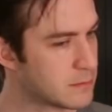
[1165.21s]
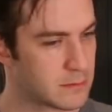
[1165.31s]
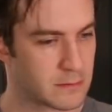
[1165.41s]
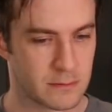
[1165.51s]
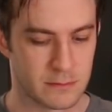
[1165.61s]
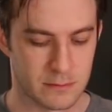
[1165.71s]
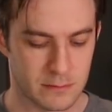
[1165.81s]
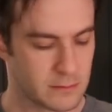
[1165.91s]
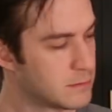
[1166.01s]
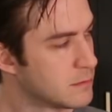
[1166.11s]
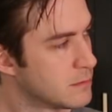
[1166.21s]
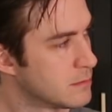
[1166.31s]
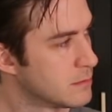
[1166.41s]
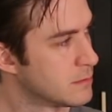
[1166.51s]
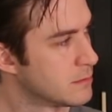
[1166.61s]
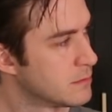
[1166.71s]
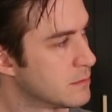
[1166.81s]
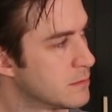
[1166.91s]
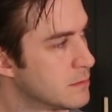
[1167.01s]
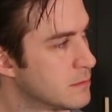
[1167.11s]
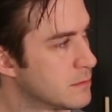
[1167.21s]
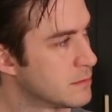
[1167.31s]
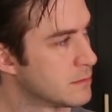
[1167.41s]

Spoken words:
The person shown says nothing.